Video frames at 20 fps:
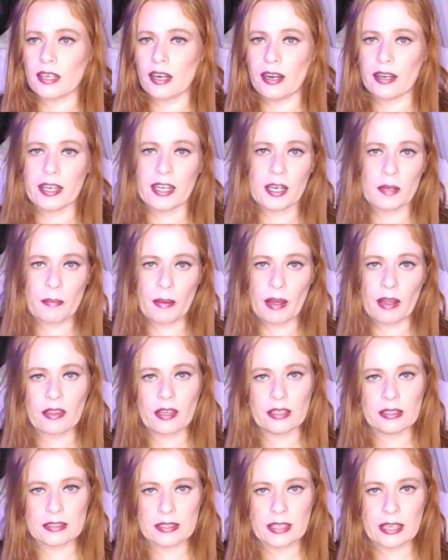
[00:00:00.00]
talking
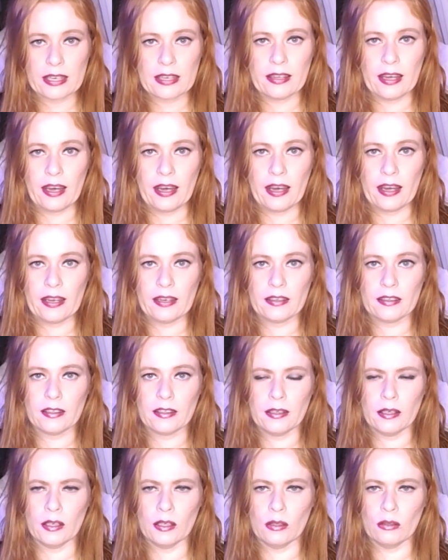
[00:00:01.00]
about things like that,
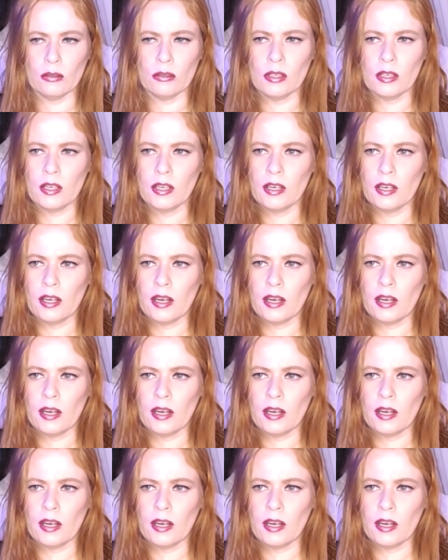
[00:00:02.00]
you know,